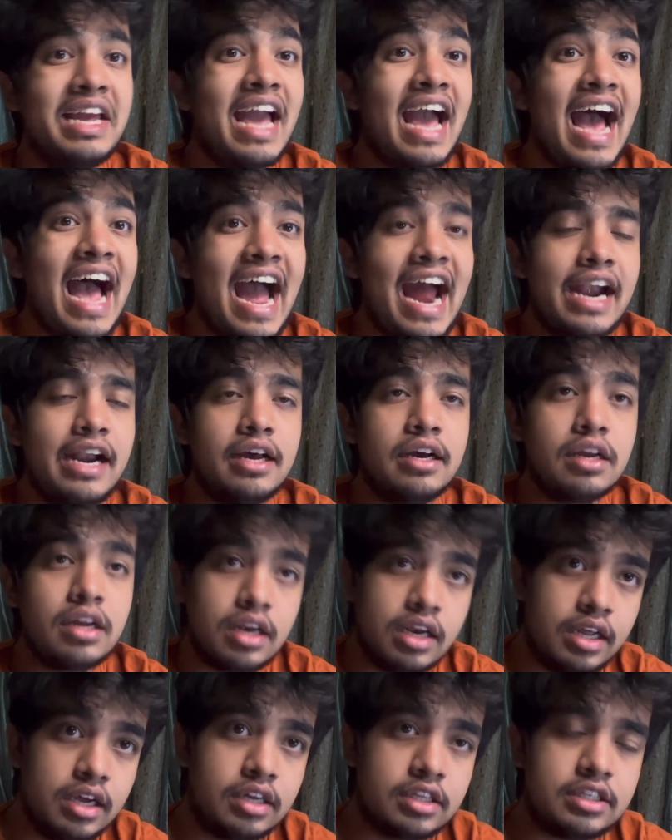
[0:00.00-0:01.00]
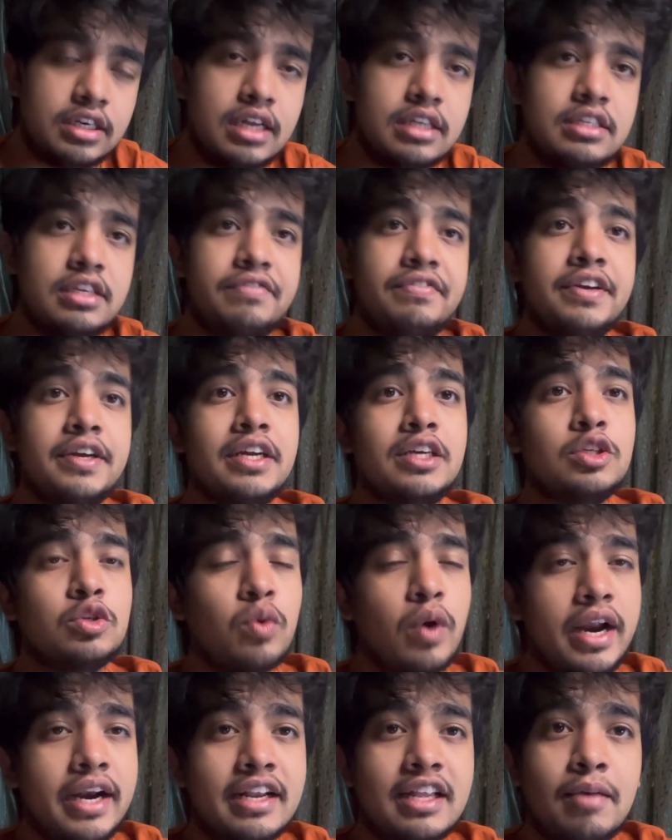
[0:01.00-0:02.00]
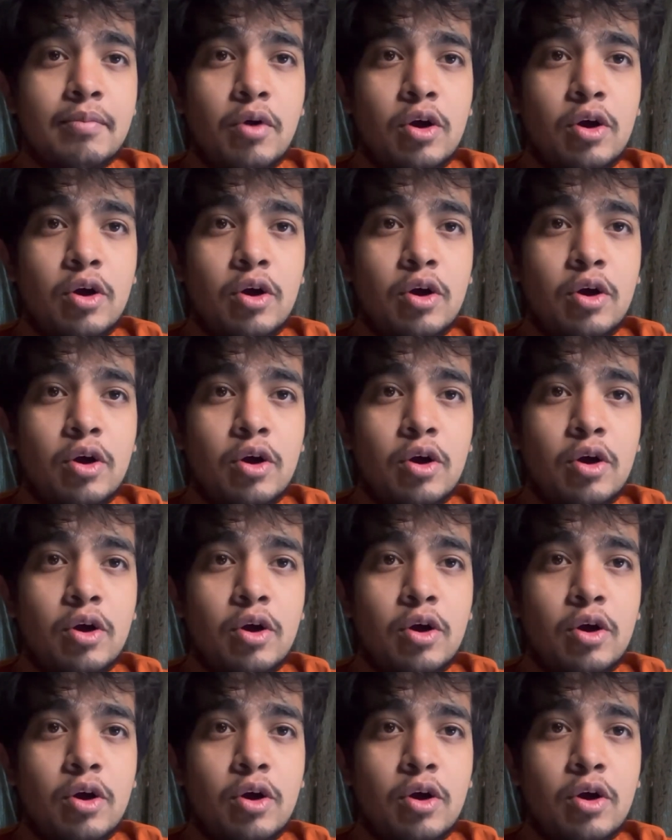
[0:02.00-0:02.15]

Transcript: had a clear chance. If he squared the